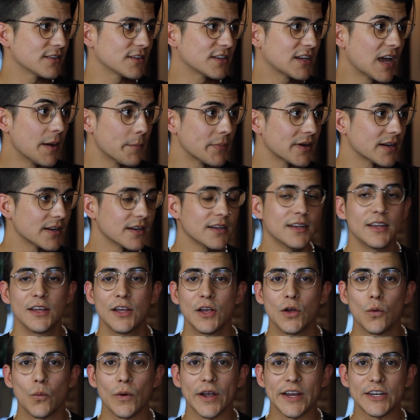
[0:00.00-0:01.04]
company,
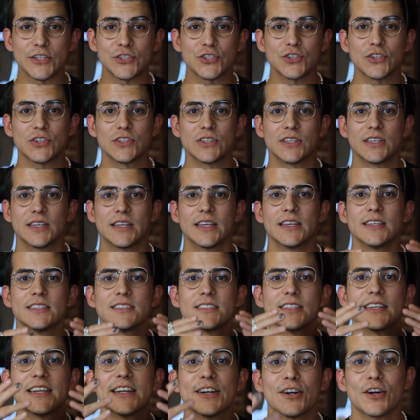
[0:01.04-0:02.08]
which is
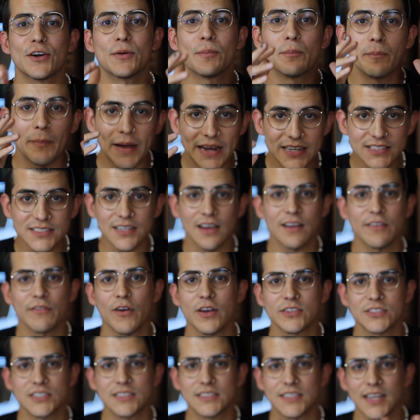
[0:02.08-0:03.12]
here based out of
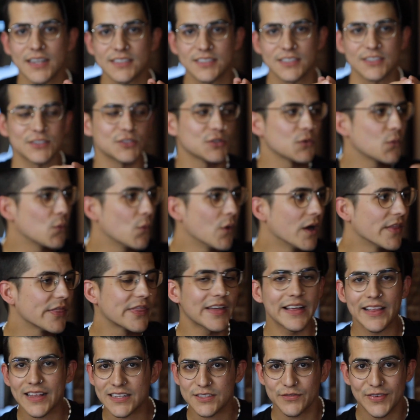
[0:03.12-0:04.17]
Austin, Texas. One
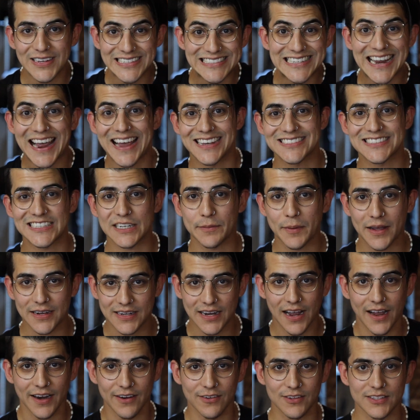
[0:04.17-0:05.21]
thing that's fantastic about
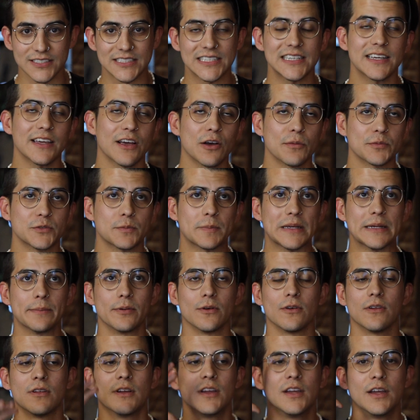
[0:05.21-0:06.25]
Kyle is he helps
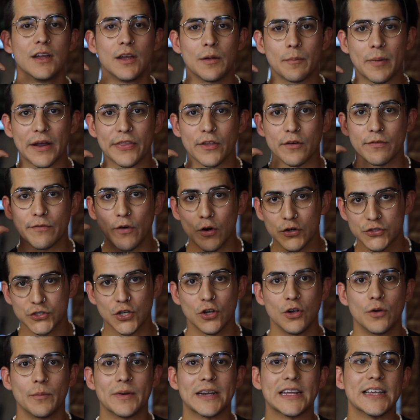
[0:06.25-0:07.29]
people buy their first
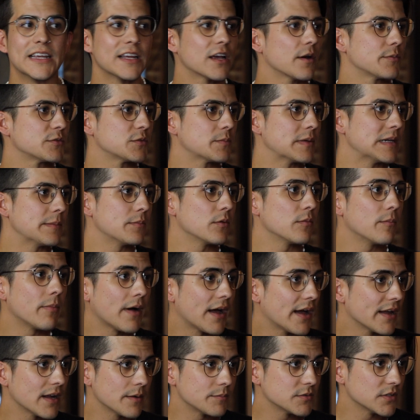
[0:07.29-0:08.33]
home, and he helps people
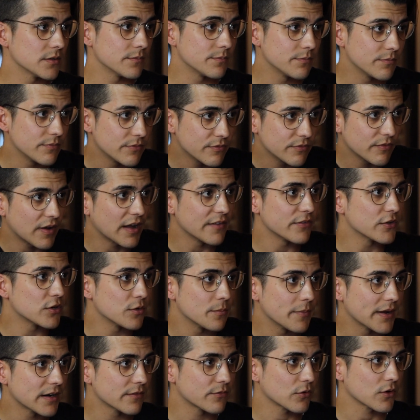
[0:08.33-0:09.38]
buy up to 500
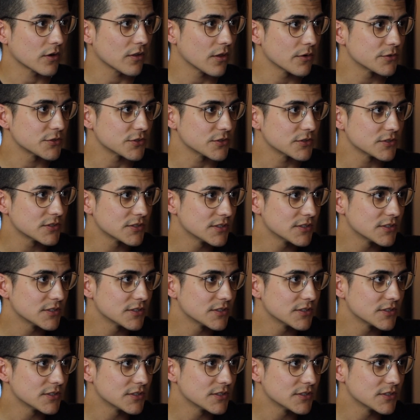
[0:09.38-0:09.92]
bank foreclosures.